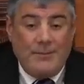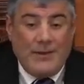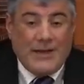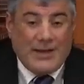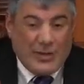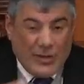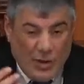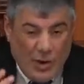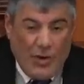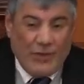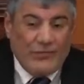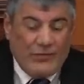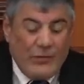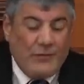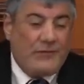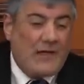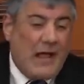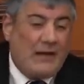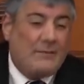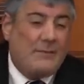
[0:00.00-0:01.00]
because
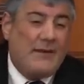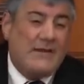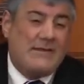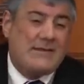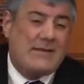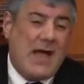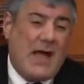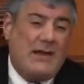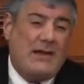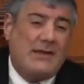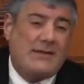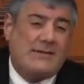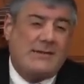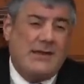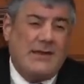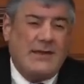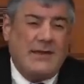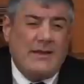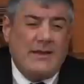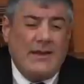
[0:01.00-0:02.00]
of that
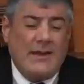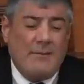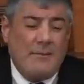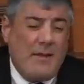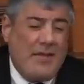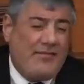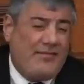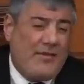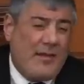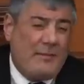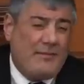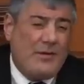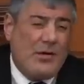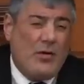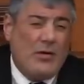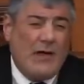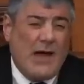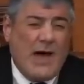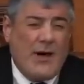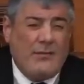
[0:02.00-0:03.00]
mentality, it messed up the
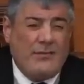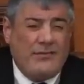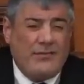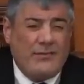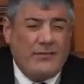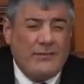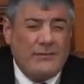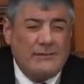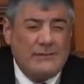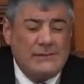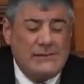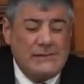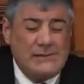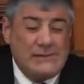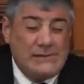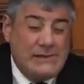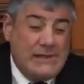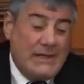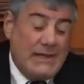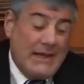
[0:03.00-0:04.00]
whole house.
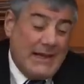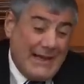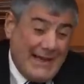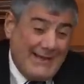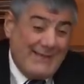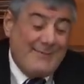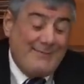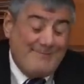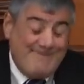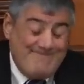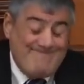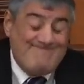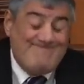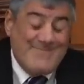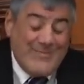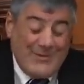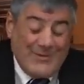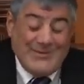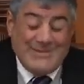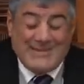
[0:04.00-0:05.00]
And
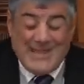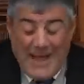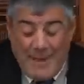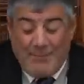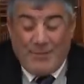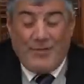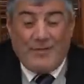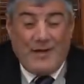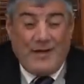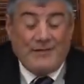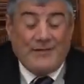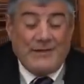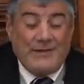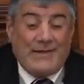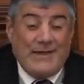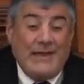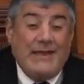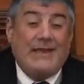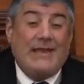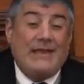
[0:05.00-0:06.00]
on top of
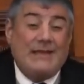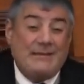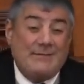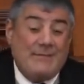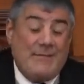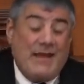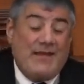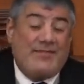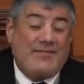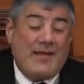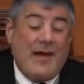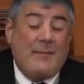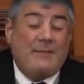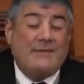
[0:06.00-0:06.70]
everything, it messed